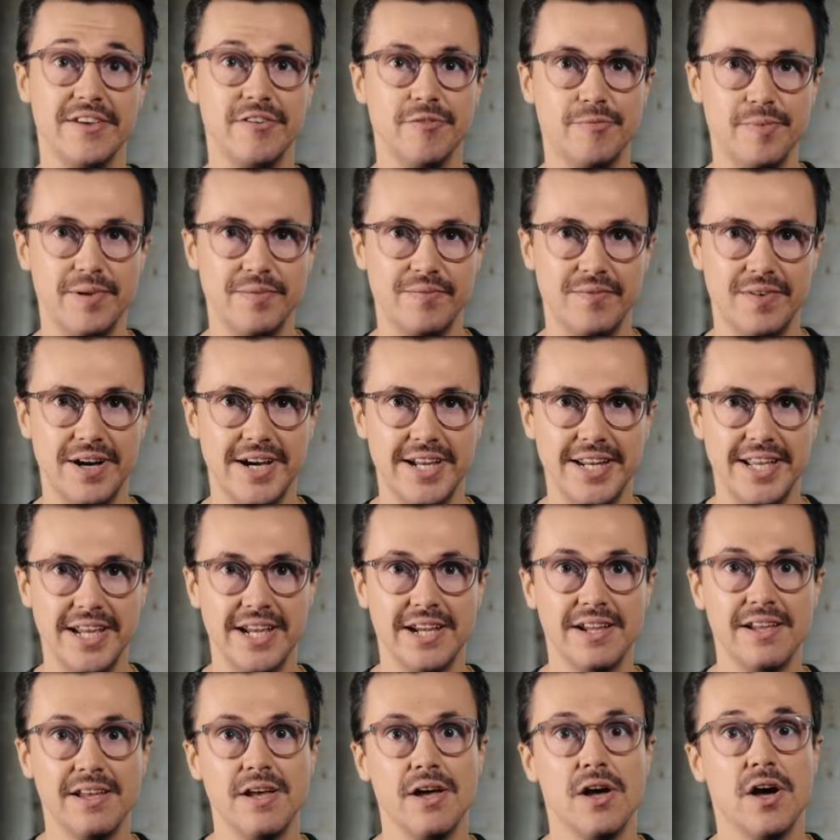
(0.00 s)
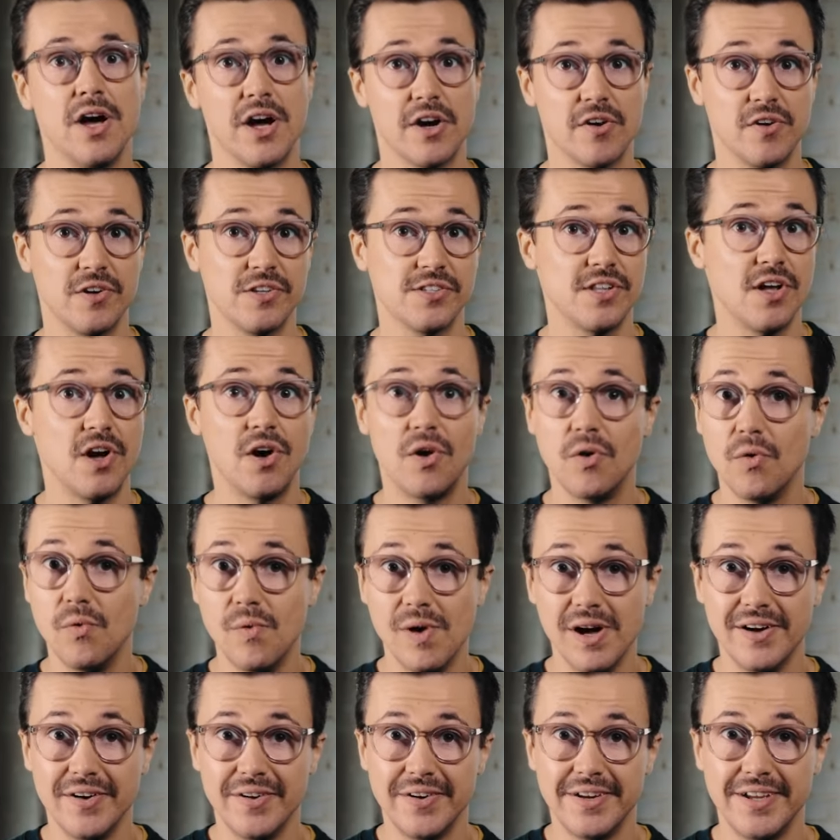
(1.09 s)
you've been riding across the whole
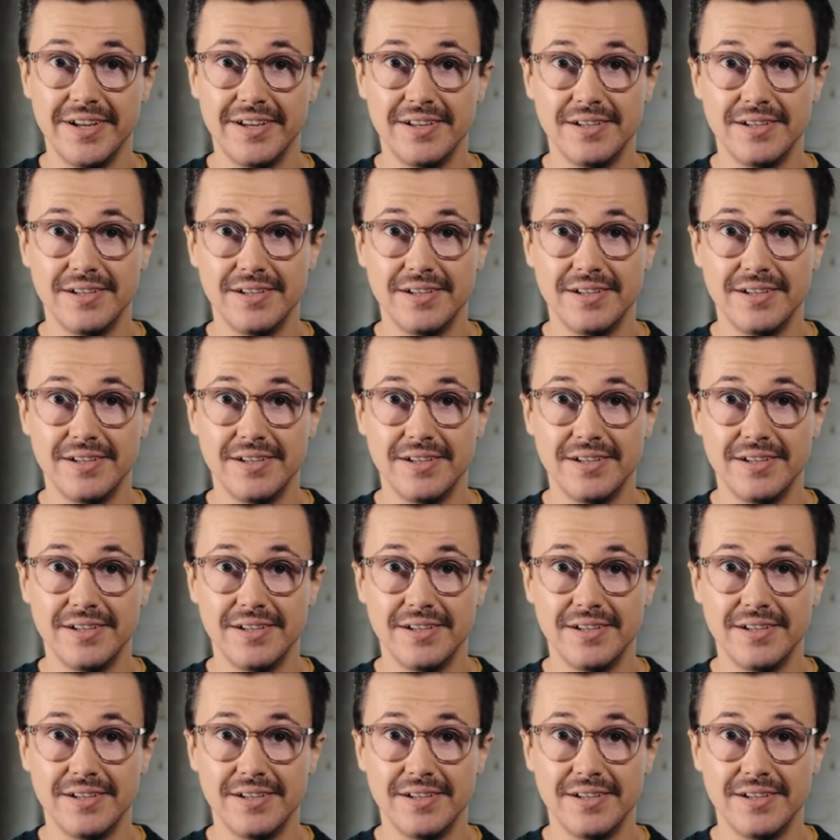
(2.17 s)
world.